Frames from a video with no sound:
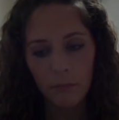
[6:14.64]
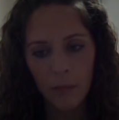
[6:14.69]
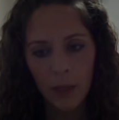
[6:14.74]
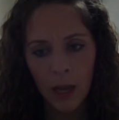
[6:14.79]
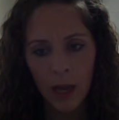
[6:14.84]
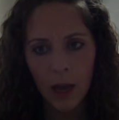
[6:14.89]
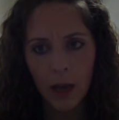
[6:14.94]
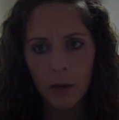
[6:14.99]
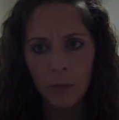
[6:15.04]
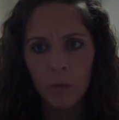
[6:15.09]

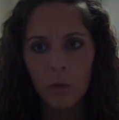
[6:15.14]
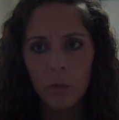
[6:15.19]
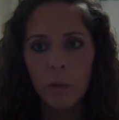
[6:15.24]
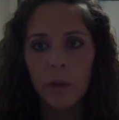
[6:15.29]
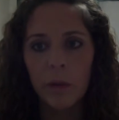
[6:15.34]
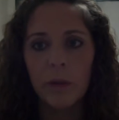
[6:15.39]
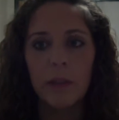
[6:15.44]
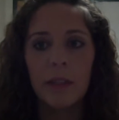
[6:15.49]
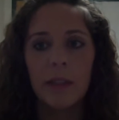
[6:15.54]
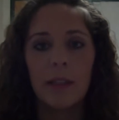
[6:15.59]
when we
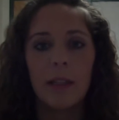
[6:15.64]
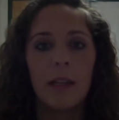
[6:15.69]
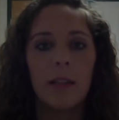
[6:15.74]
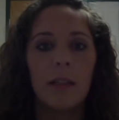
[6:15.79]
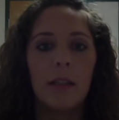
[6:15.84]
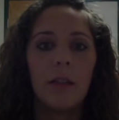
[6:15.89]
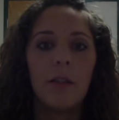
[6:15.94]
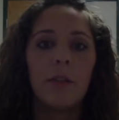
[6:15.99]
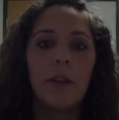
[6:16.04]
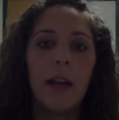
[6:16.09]
were
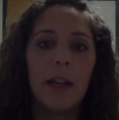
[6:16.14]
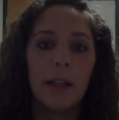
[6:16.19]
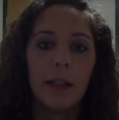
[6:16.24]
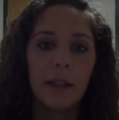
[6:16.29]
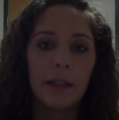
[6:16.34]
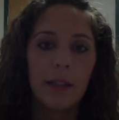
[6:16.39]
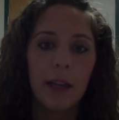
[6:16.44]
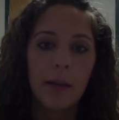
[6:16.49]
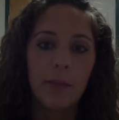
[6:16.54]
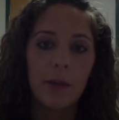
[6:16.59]
discussing a writing
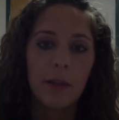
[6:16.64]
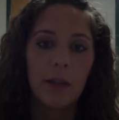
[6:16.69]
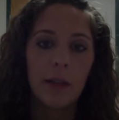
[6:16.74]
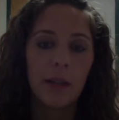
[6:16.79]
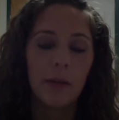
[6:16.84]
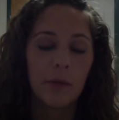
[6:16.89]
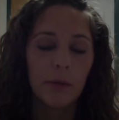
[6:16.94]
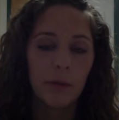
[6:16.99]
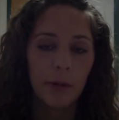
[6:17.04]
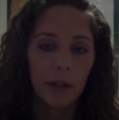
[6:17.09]
assignment that
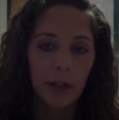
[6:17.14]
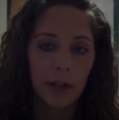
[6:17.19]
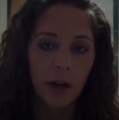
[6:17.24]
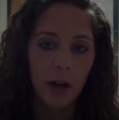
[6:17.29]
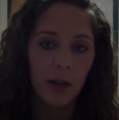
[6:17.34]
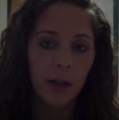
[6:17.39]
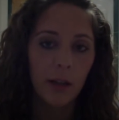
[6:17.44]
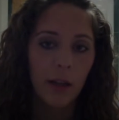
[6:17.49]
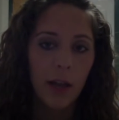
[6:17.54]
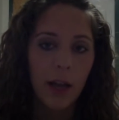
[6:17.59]
he was working
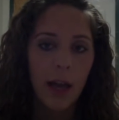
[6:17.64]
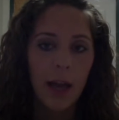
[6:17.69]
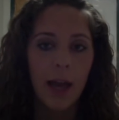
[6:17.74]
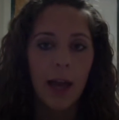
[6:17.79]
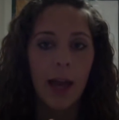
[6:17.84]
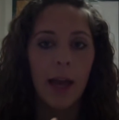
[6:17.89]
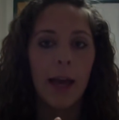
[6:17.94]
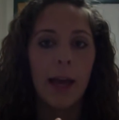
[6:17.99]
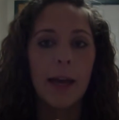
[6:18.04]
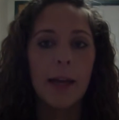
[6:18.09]
on.
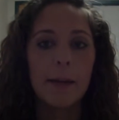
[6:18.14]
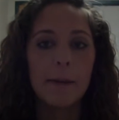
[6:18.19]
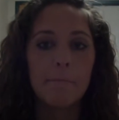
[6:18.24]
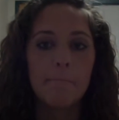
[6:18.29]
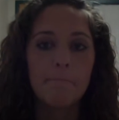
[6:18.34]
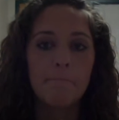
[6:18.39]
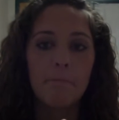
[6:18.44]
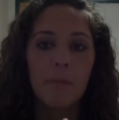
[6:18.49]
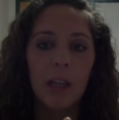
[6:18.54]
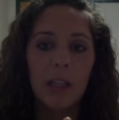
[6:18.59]

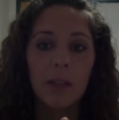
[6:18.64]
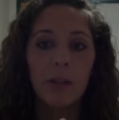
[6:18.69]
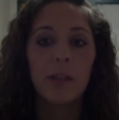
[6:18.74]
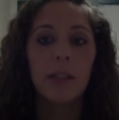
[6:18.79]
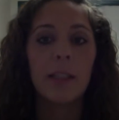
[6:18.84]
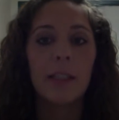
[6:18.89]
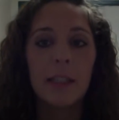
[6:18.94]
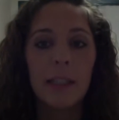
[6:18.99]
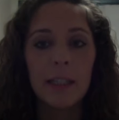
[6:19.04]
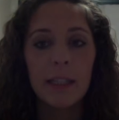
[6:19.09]
As I was
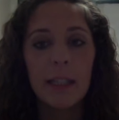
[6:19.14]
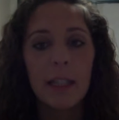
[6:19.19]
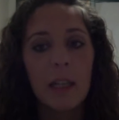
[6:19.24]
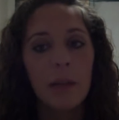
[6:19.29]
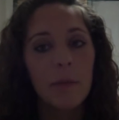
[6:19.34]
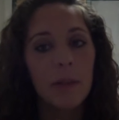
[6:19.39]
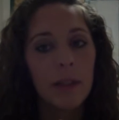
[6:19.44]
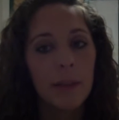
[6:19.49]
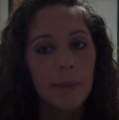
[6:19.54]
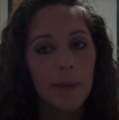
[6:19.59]
assisting
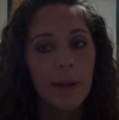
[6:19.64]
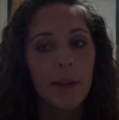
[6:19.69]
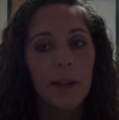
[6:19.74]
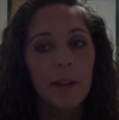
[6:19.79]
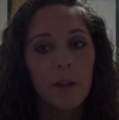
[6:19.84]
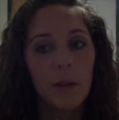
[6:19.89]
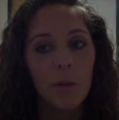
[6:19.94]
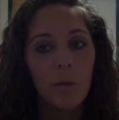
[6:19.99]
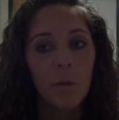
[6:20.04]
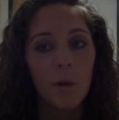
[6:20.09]
him in
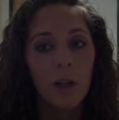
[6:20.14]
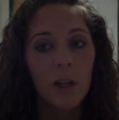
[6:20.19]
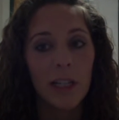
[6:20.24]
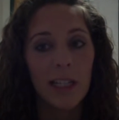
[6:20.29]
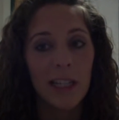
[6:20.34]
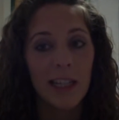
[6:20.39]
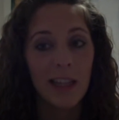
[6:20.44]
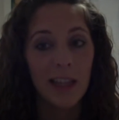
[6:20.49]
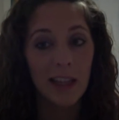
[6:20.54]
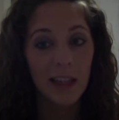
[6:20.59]
spelling the
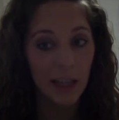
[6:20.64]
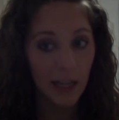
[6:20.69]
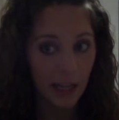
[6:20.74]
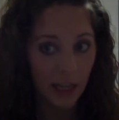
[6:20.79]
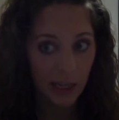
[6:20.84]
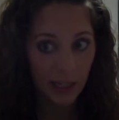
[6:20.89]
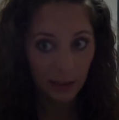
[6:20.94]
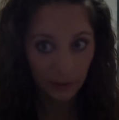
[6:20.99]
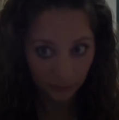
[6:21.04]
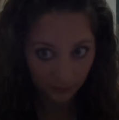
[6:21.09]
word
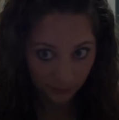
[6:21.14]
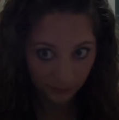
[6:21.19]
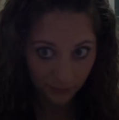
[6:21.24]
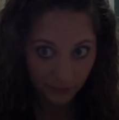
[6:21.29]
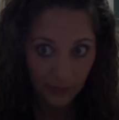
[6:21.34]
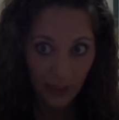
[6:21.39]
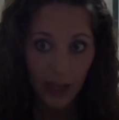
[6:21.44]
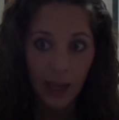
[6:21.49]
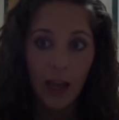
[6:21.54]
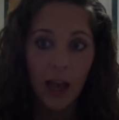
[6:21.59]
the,
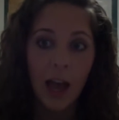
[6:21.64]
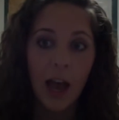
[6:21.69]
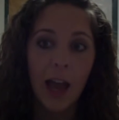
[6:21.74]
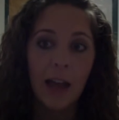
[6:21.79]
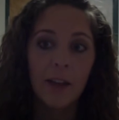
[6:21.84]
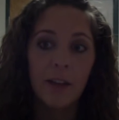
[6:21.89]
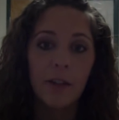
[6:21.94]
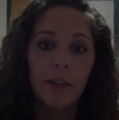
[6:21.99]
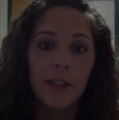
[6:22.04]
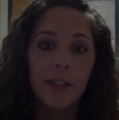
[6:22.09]

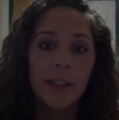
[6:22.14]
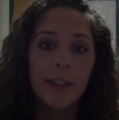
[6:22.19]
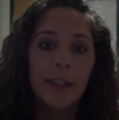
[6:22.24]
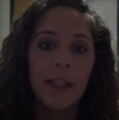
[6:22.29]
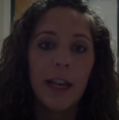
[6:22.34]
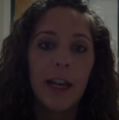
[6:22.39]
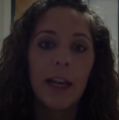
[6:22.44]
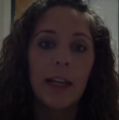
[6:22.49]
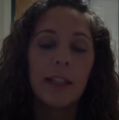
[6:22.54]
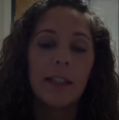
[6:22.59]
I noticed
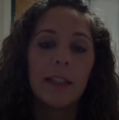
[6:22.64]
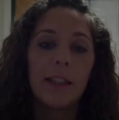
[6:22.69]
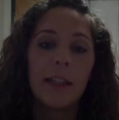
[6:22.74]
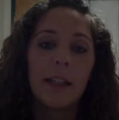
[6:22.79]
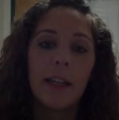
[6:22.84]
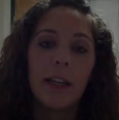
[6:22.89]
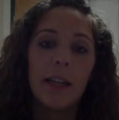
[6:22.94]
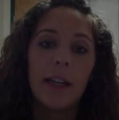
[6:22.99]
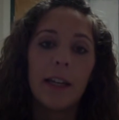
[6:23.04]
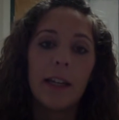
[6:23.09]
that
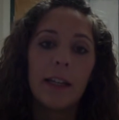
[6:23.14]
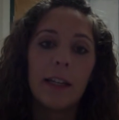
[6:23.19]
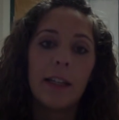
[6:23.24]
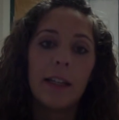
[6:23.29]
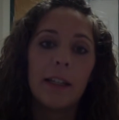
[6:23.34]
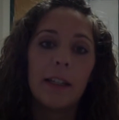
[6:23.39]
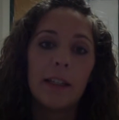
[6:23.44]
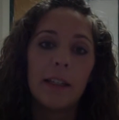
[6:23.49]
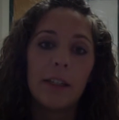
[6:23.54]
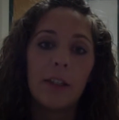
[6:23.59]

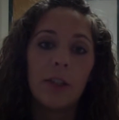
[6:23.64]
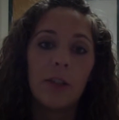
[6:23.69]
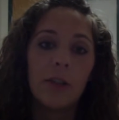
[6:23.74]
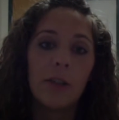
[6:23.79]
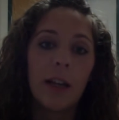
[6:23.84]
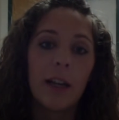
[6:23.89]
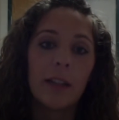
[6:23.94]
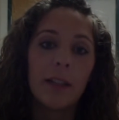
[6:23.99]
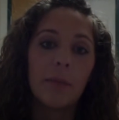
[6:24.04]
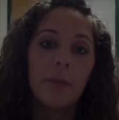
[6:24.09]
the
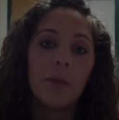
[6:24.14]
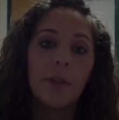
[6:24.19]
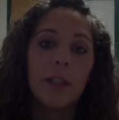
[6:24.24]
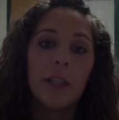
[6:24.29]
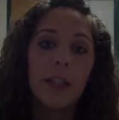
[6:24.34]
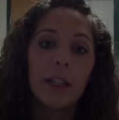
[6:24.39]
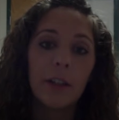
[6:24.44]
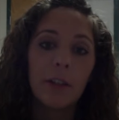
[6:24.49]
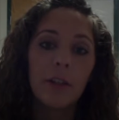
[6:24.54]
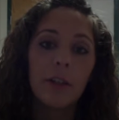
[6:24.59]
student has a
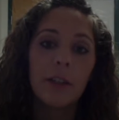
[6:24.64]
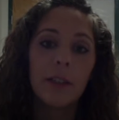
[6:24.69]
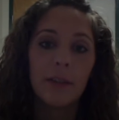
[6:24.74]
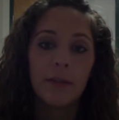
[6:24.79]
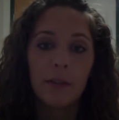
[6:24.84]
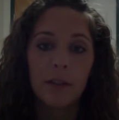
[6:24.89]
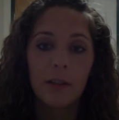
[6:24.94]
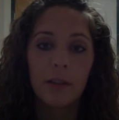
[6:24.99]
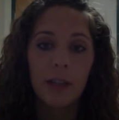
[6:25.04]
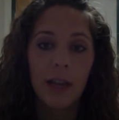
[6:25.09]
particularly
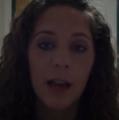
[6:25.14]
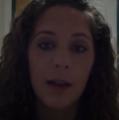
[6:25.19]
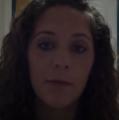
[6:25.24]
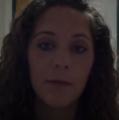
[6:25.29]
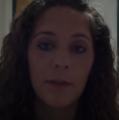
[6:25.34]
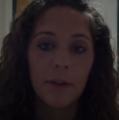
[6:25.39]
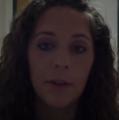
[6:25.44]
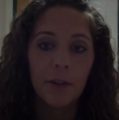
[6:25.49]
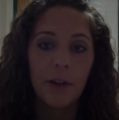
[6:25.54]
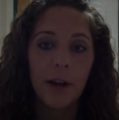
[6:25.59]
difficult time
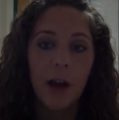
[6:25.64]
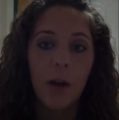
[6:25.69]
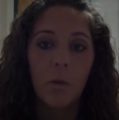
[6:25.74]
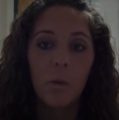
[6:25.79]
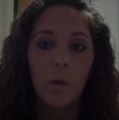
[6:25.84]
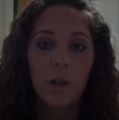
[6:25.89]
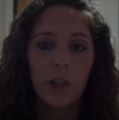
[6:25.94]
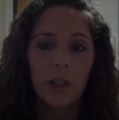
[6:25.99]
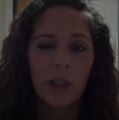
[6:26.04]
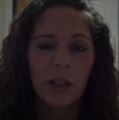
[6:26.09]
figuring out
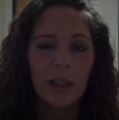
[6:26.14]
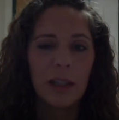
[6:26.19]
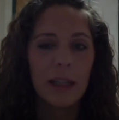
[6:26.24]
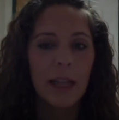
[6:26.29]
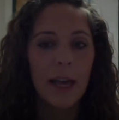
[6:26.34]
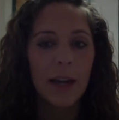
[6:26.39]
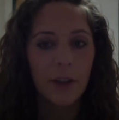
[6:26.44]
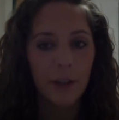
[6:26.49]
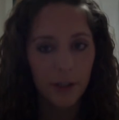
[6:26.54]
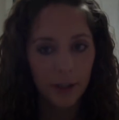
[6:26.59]
which
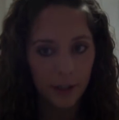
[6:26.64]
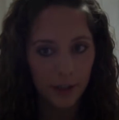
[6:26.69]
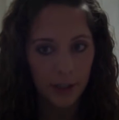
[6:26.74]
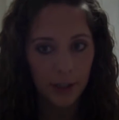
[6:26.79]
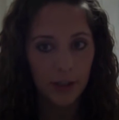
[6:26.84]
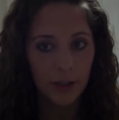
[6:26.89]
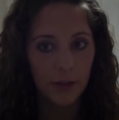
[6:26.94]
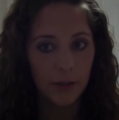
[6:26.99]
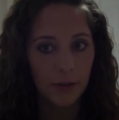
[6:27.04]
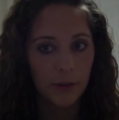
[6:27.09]
letters to
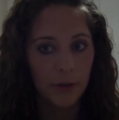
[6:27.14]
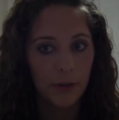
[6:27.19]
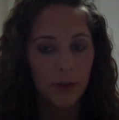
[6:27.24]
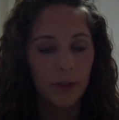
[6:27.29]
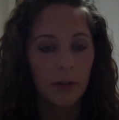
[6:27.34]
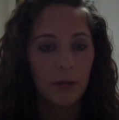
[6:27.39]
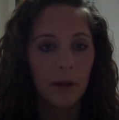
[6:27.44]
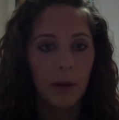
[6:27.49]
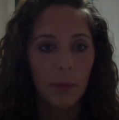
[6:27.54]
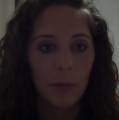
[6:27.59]
use
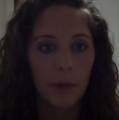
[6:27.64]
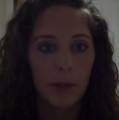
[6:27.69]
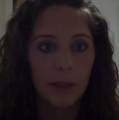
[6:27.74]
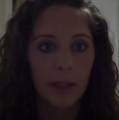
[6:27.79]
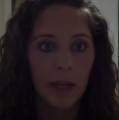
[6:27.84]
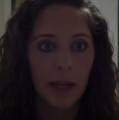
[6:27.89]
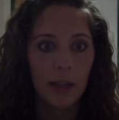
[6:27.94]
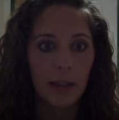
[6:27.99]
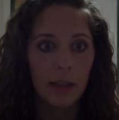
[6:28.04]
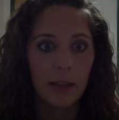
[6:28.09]
to
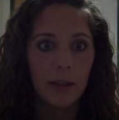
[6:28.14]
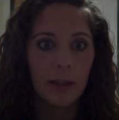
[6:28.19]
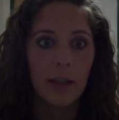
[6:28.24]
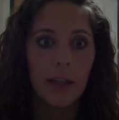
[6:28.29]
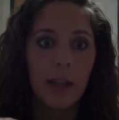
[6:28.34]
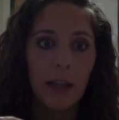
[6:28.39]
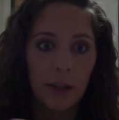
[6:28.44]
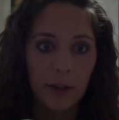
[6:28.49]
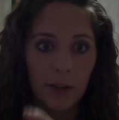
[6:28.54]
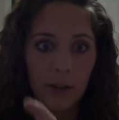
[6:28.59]
represent
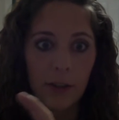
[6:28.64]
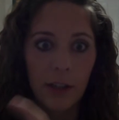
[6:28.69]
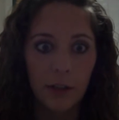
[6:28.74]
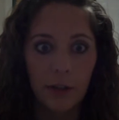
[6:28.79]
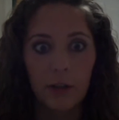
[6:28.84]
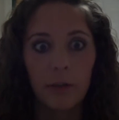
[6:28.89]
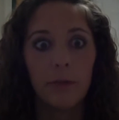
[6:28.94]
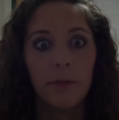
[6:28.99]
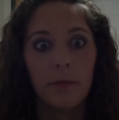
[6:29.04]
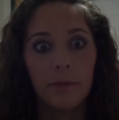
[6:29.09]
the
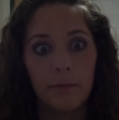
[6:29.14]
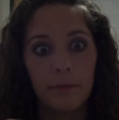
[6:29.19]
interdental